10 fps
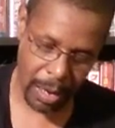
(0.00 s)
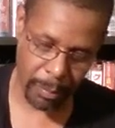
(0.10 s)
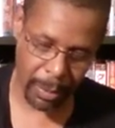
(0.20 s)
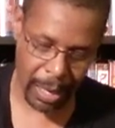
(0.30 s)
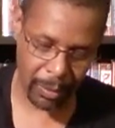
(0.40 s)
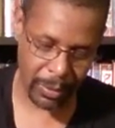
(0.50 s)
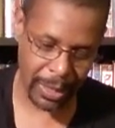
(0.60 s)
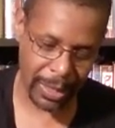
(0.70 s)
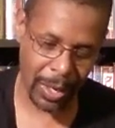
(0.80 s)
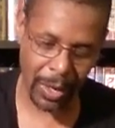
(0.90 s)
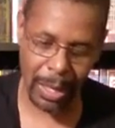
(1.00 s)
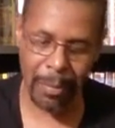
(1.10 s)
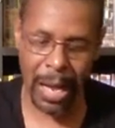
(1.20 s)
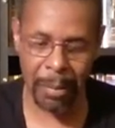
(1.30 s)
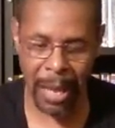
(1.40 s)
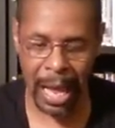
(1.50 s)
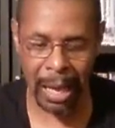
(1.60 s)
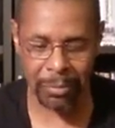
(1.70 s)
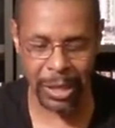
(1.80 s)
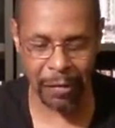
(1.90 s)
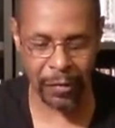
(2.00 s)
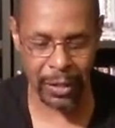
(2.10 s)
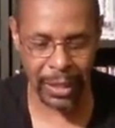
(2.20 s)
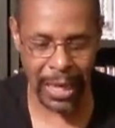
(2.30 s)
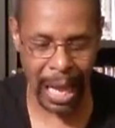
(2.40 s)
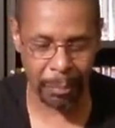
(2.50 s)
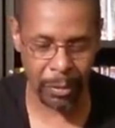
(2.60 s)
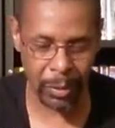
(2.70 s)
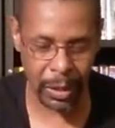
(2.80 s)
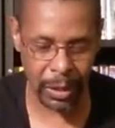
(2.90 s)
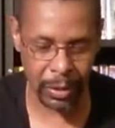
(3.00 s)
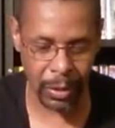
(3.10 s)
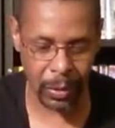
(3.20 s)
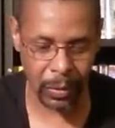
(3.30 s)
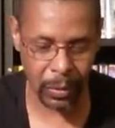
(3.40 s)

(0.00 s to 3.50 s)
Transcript: have a problem with it at all. I'm definitely happy with it. So.